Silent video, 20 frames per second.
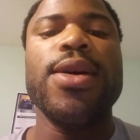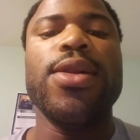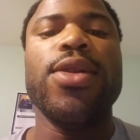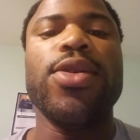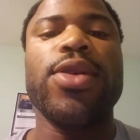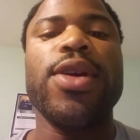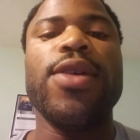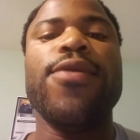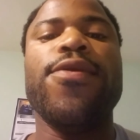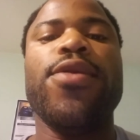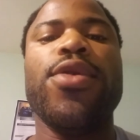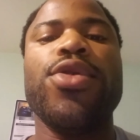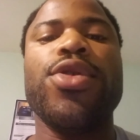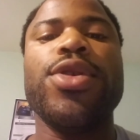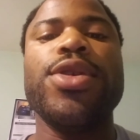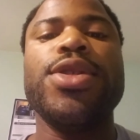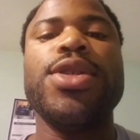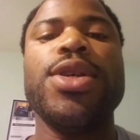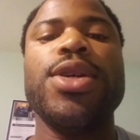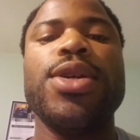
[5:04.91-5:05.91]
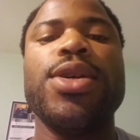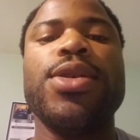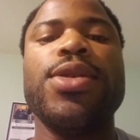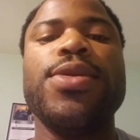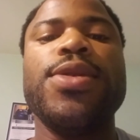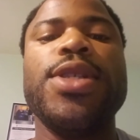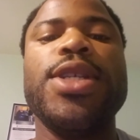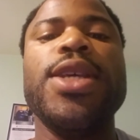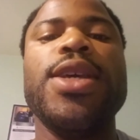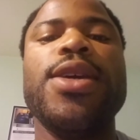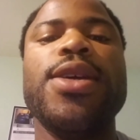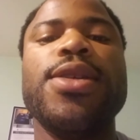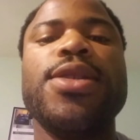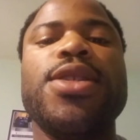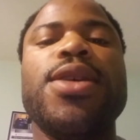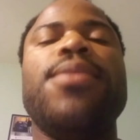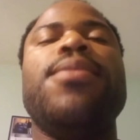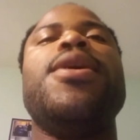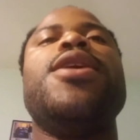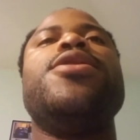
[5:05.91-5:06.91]
looking forward to seeing
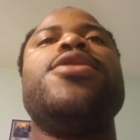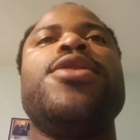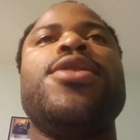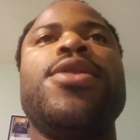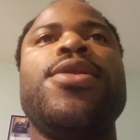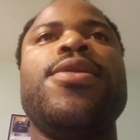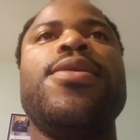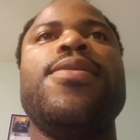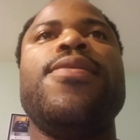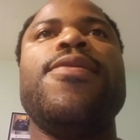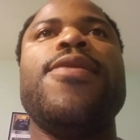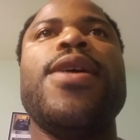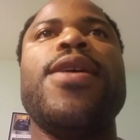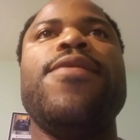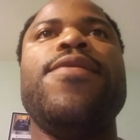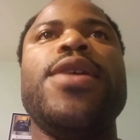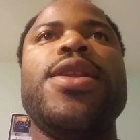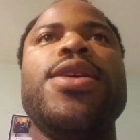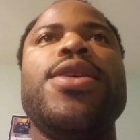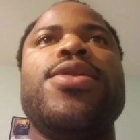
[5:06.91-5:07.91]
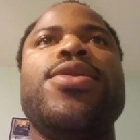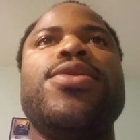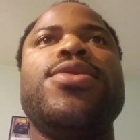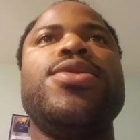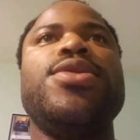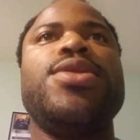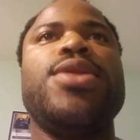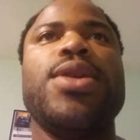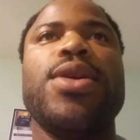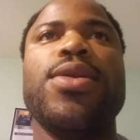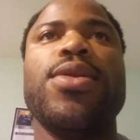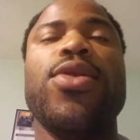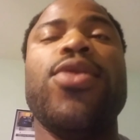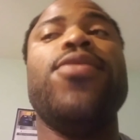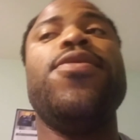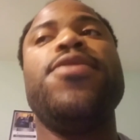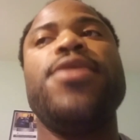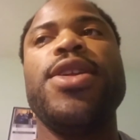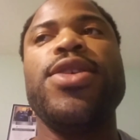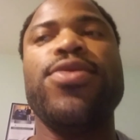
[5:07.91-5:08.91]
some other videos,
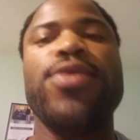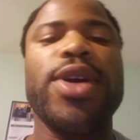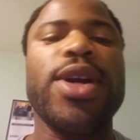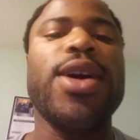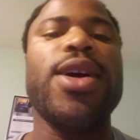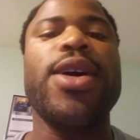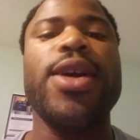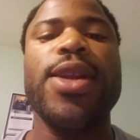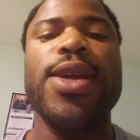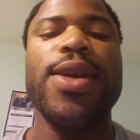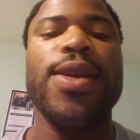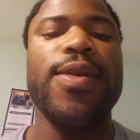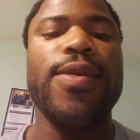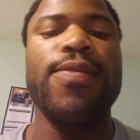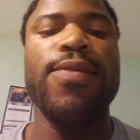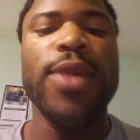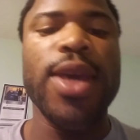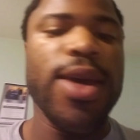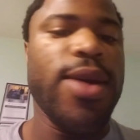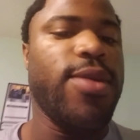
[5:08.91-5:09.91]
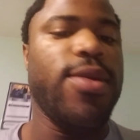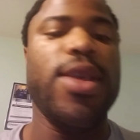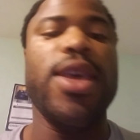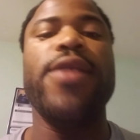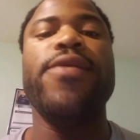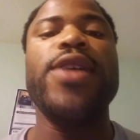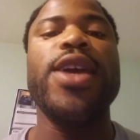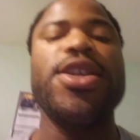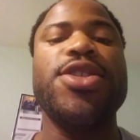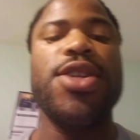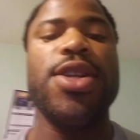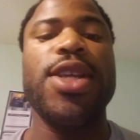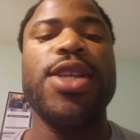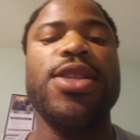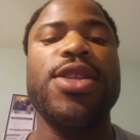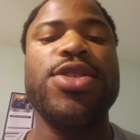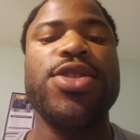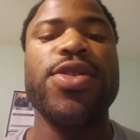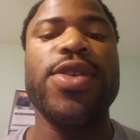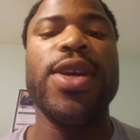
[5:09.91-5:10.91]
hopefully regarding the aviation
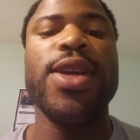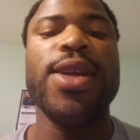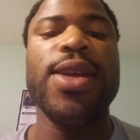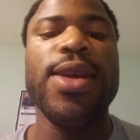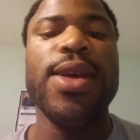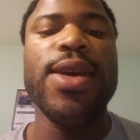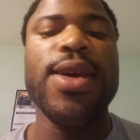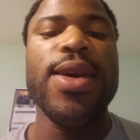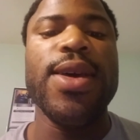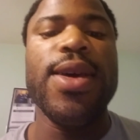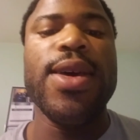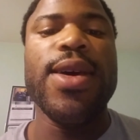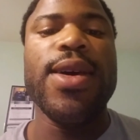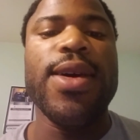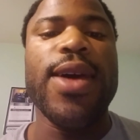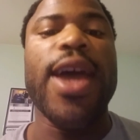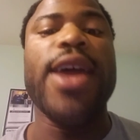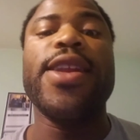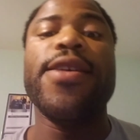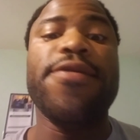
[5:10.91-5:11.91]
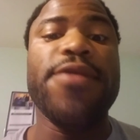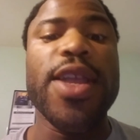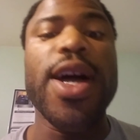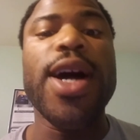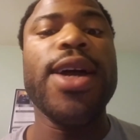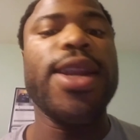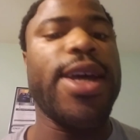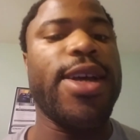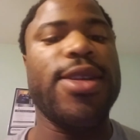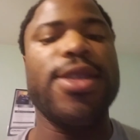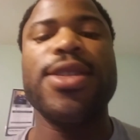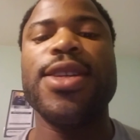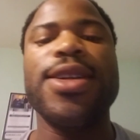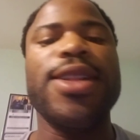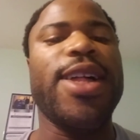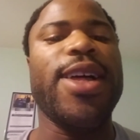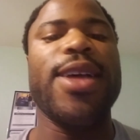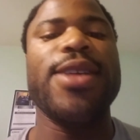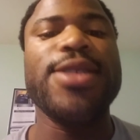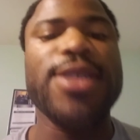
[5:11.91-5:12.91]
industry. And if not, I'll
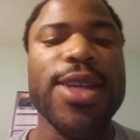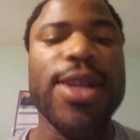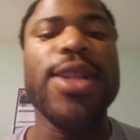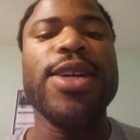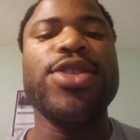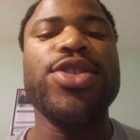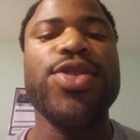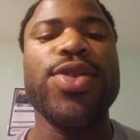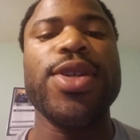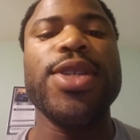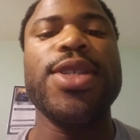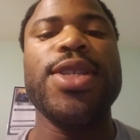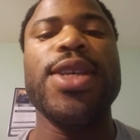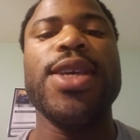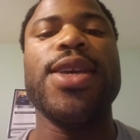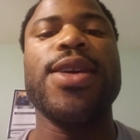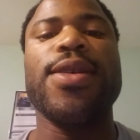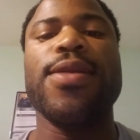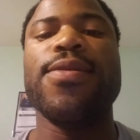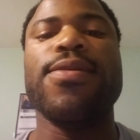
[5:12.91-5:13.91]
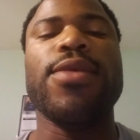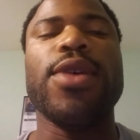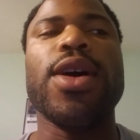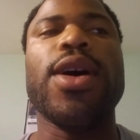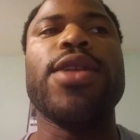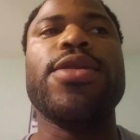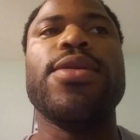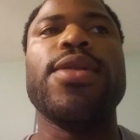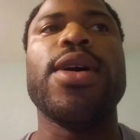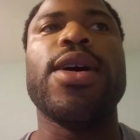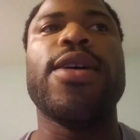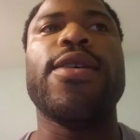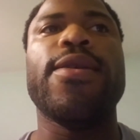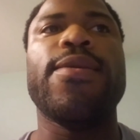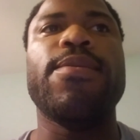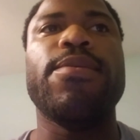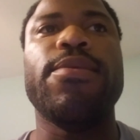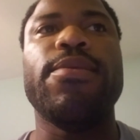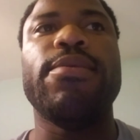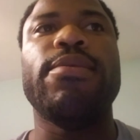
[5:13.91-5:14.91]
still enjoy seeing
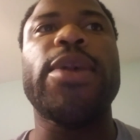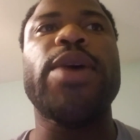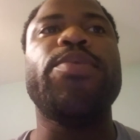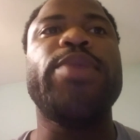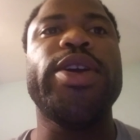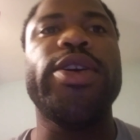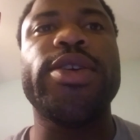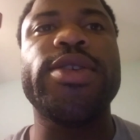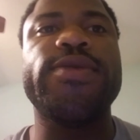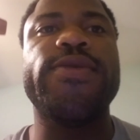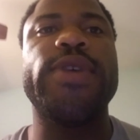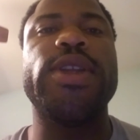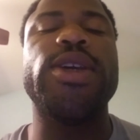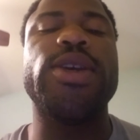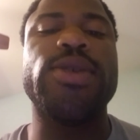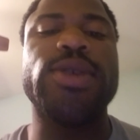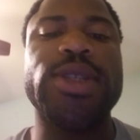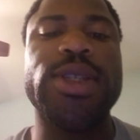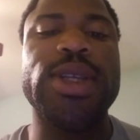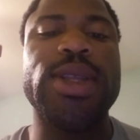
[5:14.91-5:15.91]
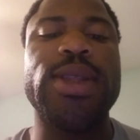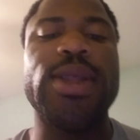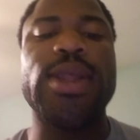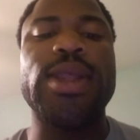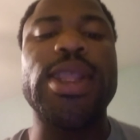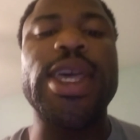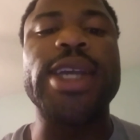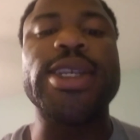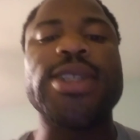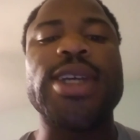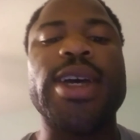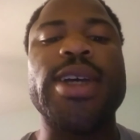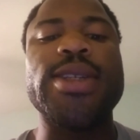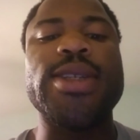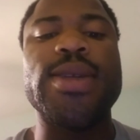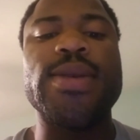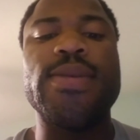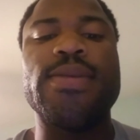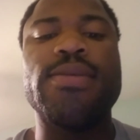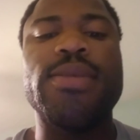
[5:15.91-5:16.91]
my peers' videos. Thanks,
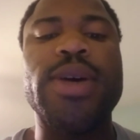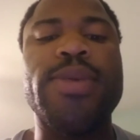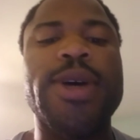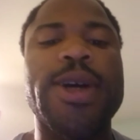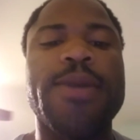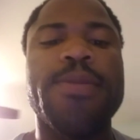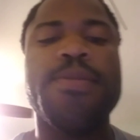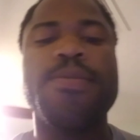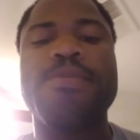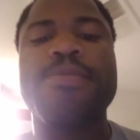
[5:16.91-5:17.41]
guys. Bye-bye.